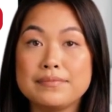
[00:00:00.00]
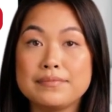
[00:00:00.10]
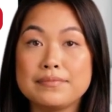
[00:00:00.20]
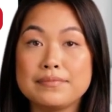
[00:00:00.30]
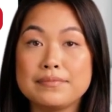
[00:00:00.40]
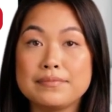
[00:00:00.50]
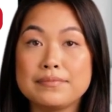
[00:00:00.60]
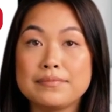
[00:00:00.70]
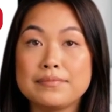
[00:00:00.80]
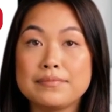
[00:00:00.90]

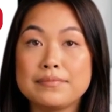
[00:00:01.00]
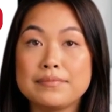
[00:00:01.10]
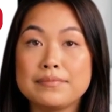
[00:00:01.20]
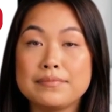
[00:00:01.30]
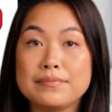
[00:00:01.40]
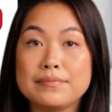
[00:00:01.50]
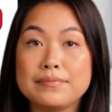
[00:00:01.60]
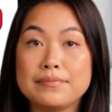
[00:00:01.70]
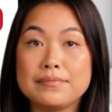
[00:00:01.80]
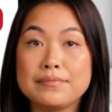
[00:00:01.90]

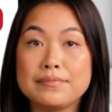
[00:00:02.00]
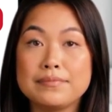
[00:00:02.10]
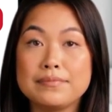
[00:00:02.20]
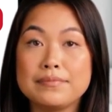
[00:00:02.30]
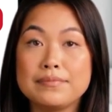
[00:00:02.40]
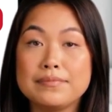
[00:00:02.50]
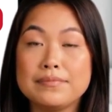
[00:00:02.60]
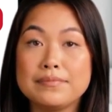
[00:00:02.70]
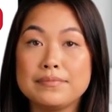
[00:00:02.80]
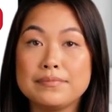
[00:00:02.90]

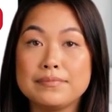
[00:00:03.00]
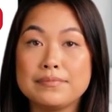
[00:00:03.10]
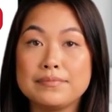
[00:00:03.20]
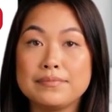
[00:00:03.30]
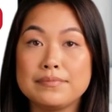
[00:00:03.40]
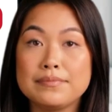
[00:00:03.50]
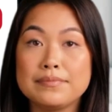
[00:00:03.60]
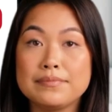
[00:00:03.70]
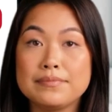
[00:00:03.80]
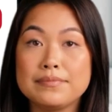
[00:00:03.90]

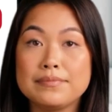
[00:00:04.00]
Nobody speaks.